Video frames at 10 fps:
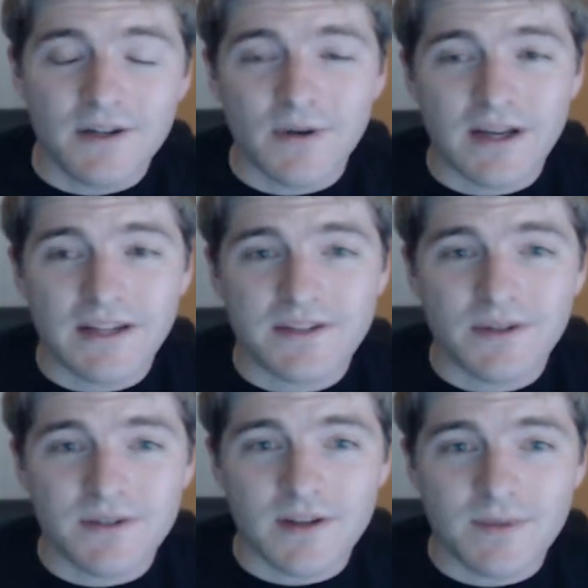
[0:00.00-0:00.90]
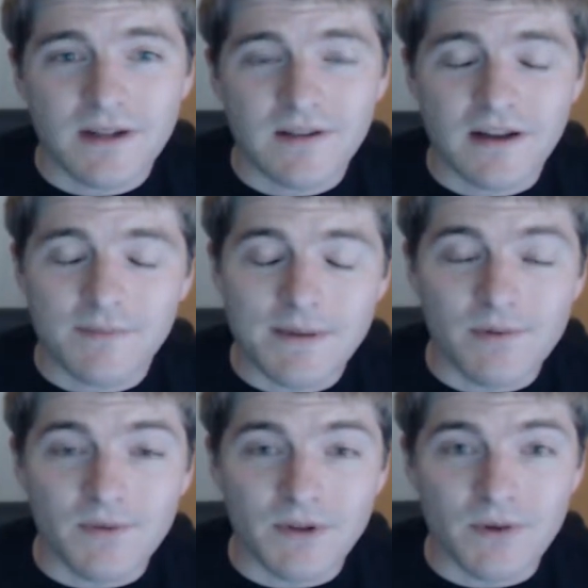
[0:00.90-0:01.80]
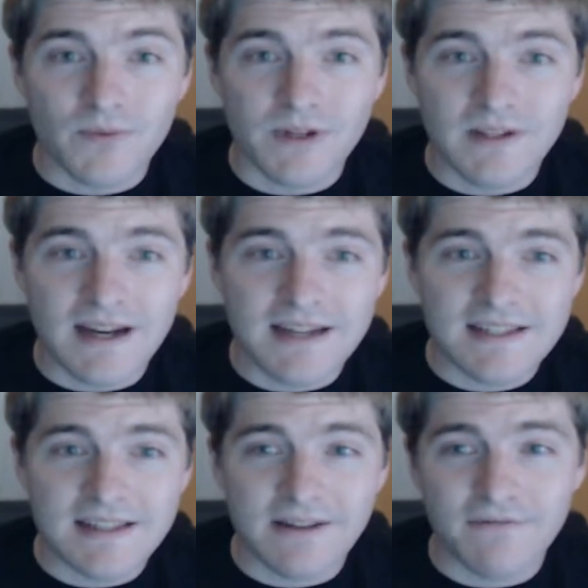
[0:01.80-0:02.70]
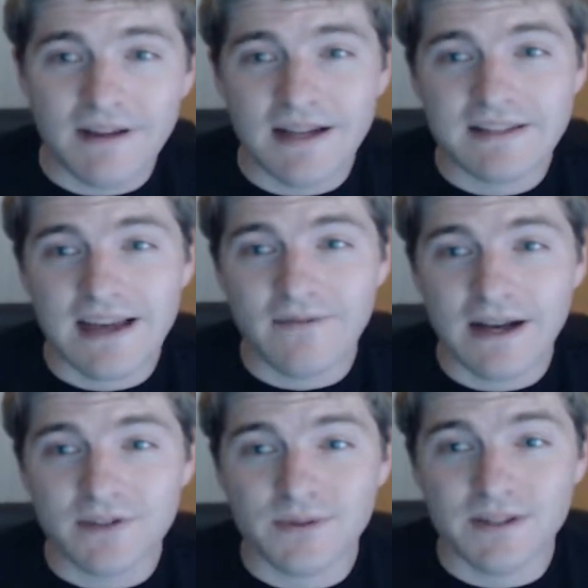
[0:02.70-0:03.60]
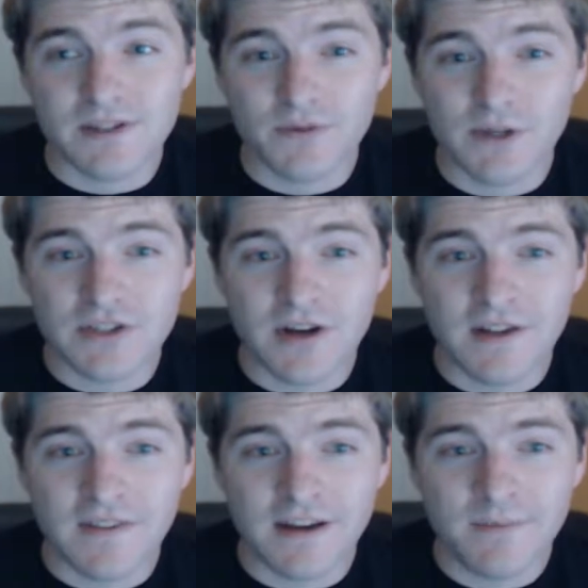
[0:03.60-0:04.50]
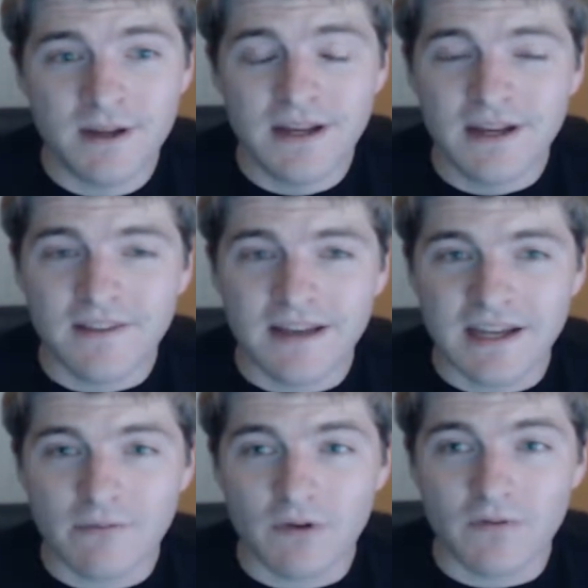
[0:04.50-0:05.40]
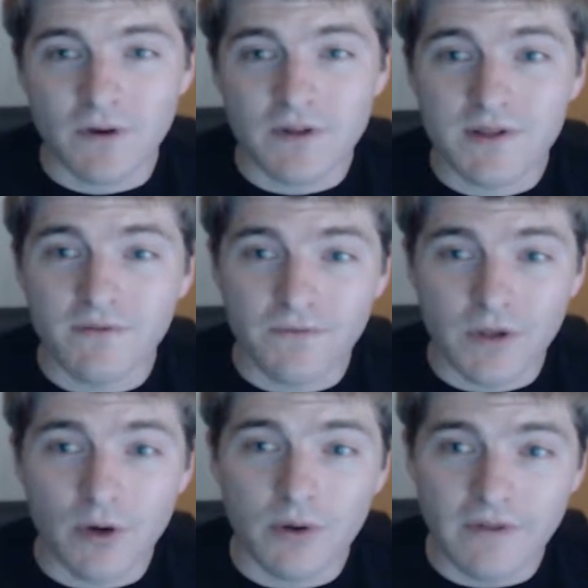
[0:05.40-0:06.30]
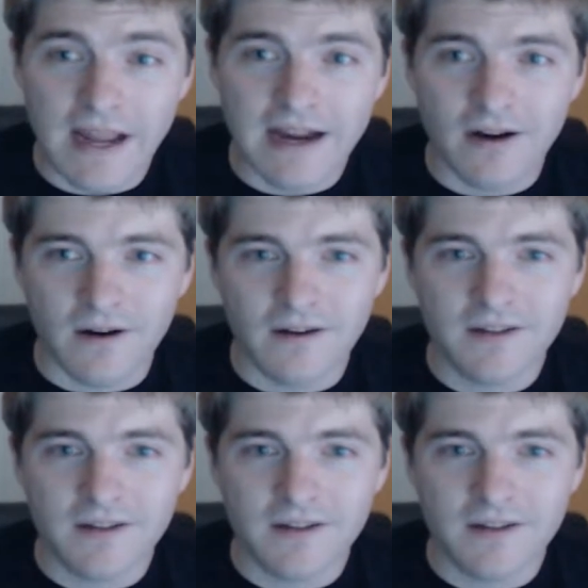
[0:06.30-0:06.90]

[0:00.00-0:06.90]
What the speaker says: Okay, so something a lot of people don't realize is that fans have actually a switch on them that can reverse the flow of air.